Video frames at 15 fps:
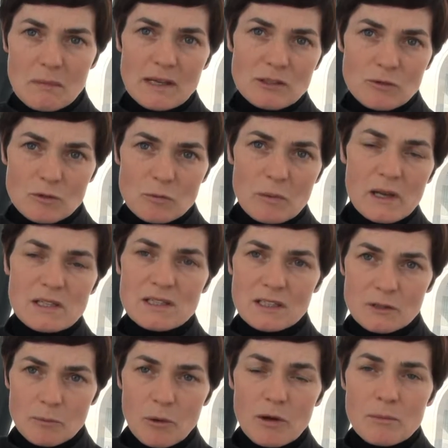metals,
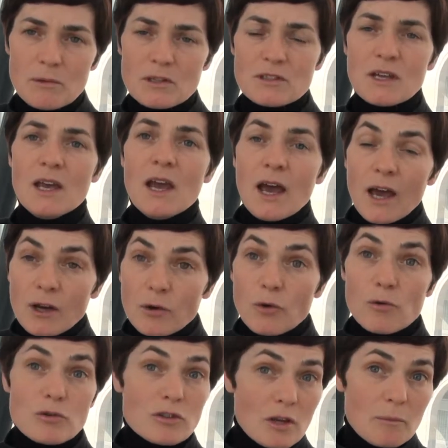plastics, polymers, and
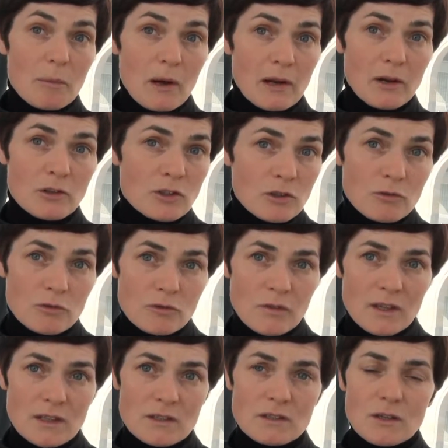also biological
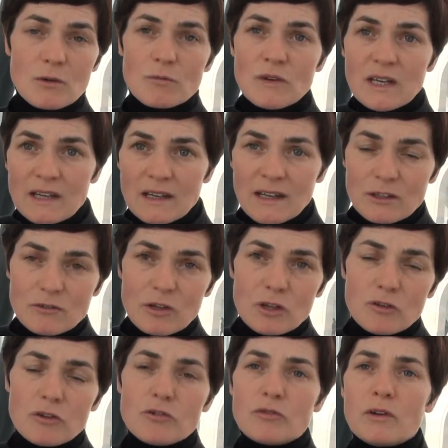spheres, so
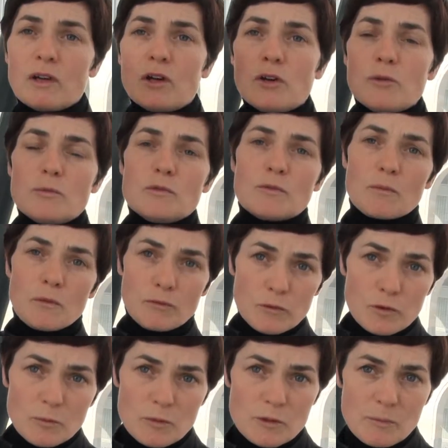reconnecting nutrient loops from a
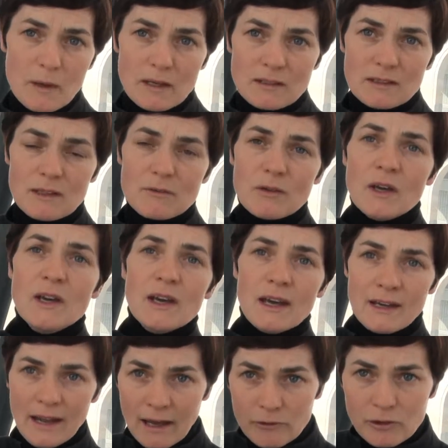food perspective,
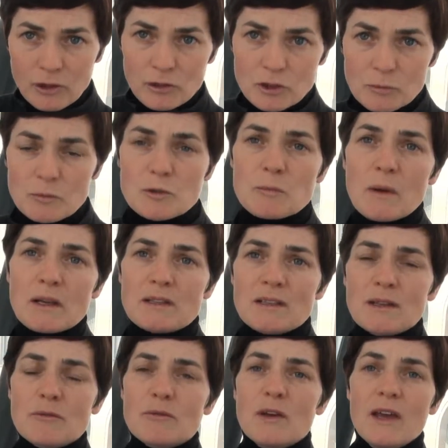an agriculture
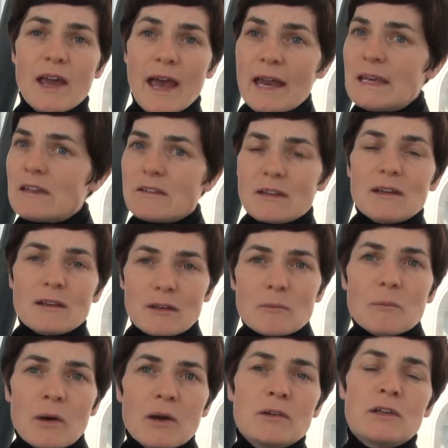perspective, anything
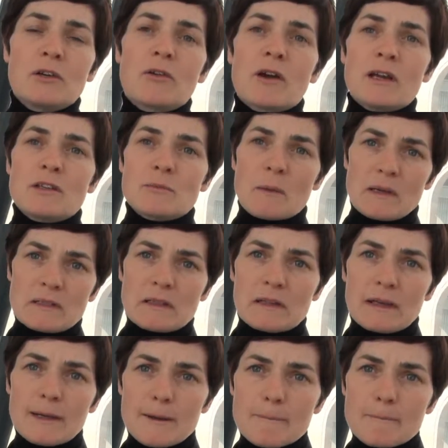that biodegrades, basically.